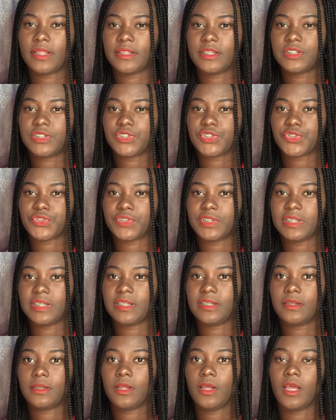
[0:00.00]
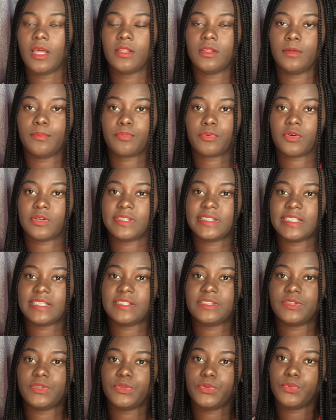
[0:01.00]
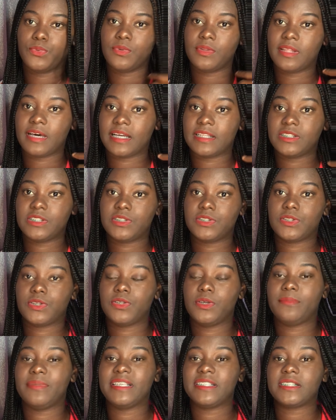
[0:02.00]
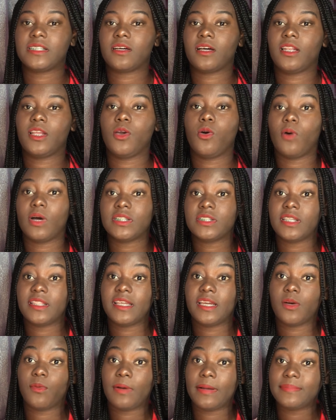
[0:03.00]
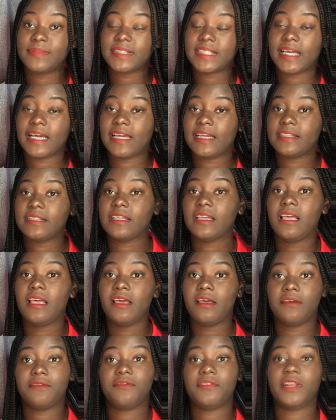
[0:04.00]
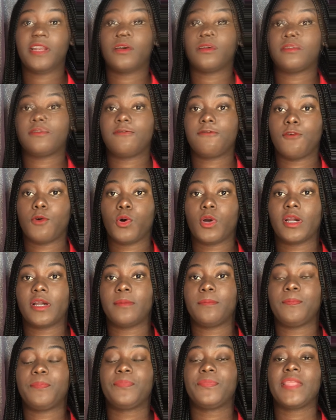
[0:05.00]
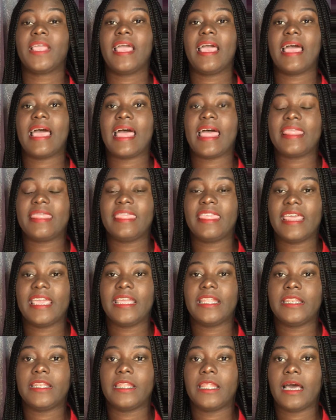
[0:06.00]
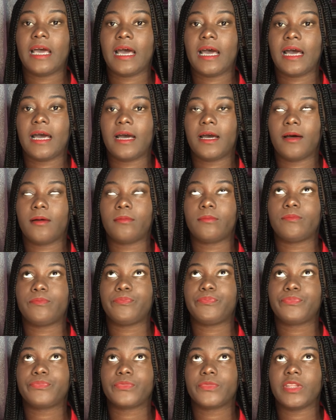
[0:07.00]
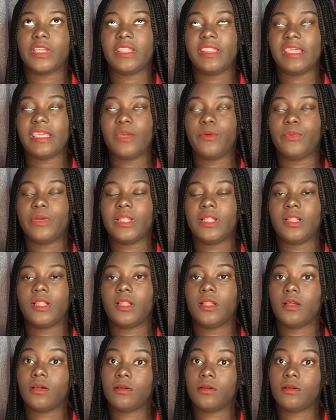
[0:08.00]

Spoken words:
the screen the process to do that. So you basically go onto their website, fill out form, and then they will